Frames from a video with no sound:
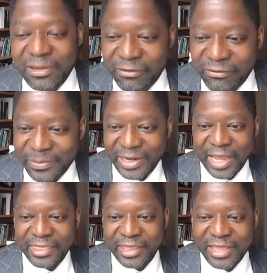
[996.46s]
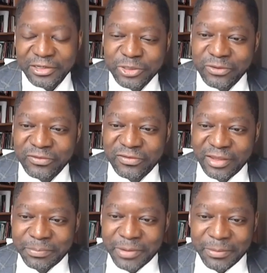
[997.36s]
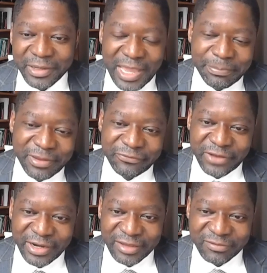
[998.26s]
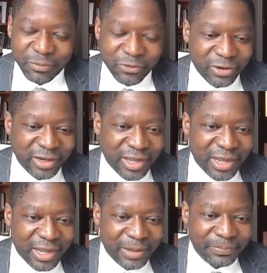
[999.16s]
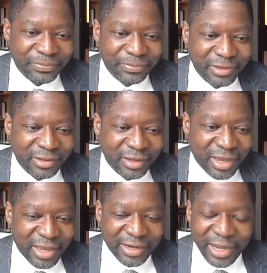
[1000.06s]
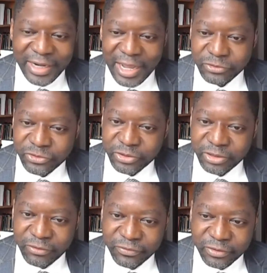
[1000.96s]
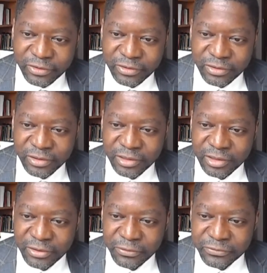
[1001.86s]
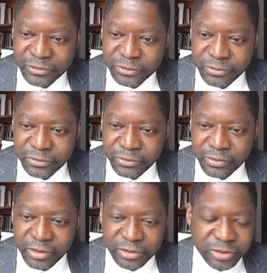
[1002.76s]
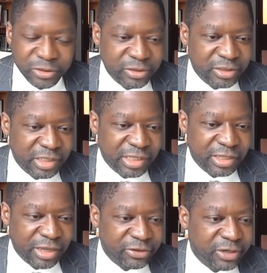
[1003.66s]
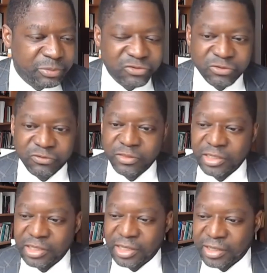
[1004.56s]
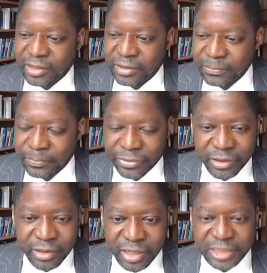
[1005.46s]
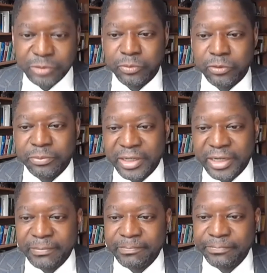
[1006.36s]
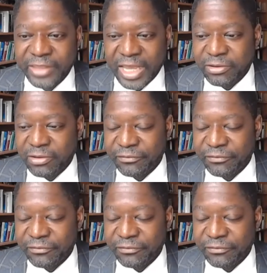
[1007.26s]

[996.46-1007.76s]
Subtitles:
you, everybody. I think that adjourns the Public Campaign Finance Board. And I now turn it over to the other commissioners for the election board meeting. Thank you,